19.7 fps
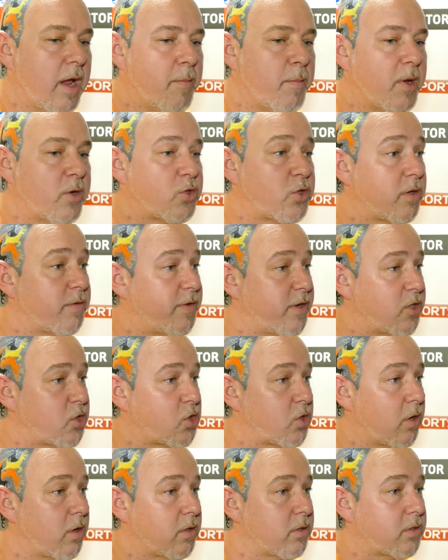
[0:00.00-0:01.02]
most of his
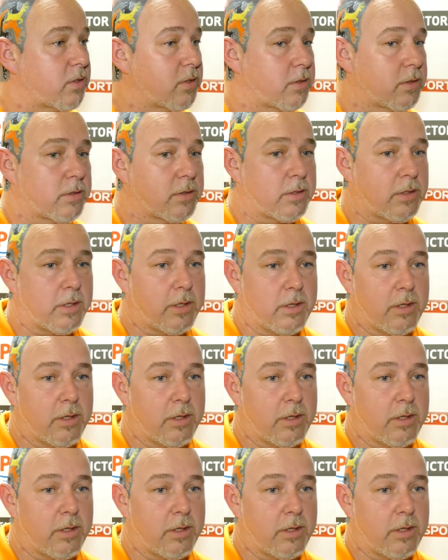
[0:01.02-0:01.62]
shots,